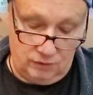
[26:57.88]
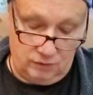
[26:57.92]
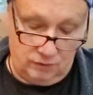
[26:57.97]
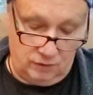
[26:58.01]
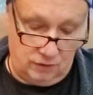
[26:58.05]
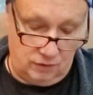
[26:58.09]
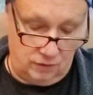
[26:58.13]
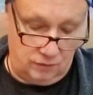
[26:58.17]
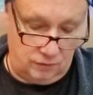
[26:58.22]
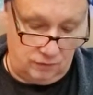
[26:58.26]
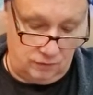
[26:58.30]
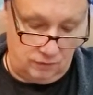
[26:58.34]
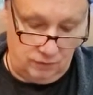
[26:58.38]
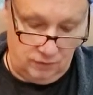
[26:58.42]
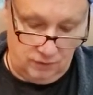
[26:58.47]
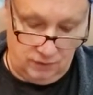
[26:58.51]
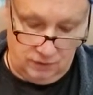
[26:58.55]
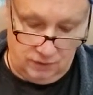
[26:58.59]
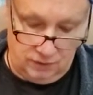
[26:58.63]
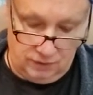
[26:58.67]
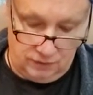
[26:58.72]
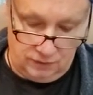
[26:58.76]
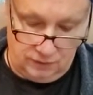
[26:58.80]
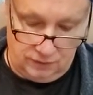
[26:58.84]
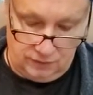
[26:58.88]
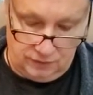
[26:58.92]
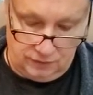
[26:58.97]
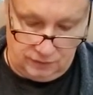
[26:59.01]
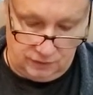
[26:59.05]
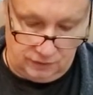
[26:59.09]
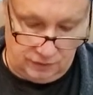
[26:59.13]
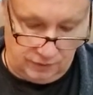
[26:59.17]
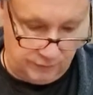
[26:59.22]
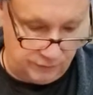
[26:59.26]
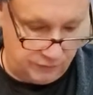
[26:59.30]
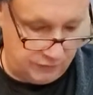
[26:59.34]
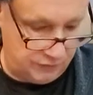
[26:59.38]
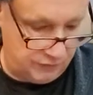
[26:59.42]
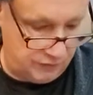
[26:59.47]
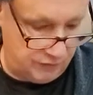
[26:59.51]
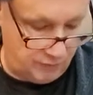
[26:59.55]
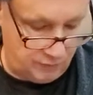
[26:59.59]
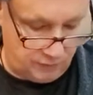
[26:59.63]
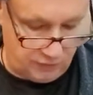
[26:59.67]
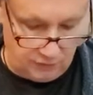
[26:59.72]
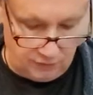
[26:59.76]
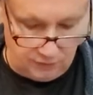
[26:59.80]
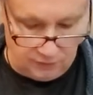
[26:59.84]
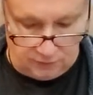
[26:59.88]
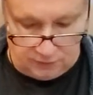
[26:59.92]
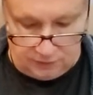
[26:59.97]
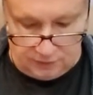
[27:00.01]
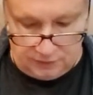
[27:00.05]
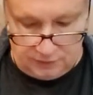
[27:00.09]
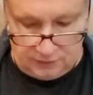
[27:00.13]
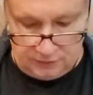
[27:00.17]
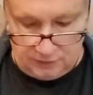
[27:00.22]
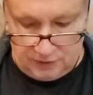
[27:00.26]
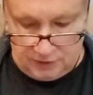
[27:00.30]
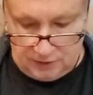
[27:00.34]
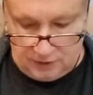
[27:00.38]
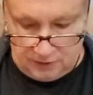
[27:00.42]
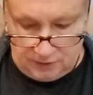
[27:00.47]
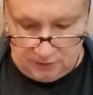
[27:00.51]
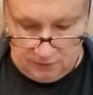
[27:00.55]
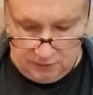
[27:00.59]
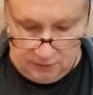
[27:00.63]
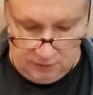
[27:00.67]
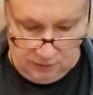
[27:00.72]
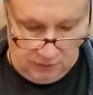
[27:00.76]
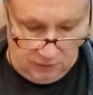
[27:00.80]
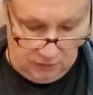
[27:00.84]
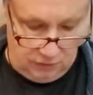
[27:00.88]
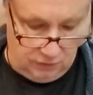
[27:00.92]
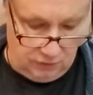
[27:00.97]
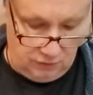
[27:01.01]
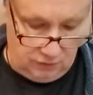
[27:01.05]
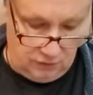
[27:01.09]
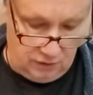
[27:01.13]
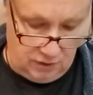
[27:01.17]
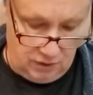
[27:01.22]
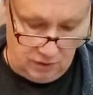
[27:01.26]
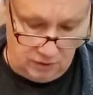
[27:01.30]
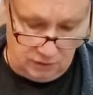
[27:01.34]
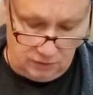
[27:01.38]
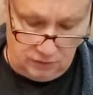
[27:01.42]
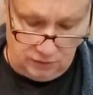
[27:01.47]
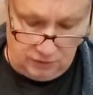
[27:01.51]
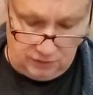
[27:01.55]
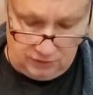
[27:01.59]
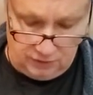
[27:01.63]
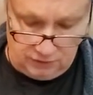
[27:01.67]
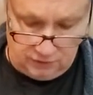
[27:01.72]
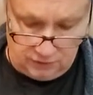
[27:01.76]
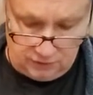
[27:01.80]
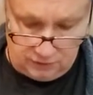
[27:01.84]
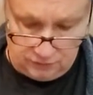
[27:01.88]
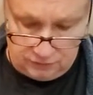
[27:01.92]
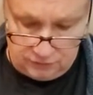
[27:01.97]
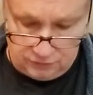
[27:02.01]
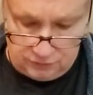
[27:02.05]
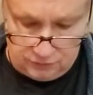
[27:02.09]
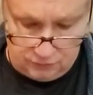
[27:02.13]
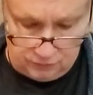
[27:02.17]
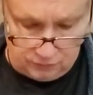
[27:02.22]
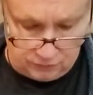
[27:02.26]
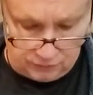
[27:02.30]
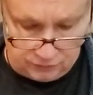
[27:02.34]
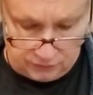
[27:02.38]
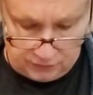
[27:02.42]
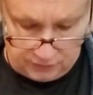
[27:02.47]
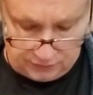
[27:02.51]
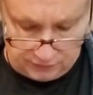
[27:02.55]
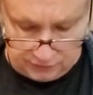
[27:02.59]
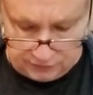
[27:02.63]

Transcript: or another, the eclipse coming in like that, you can kind of look at it too as like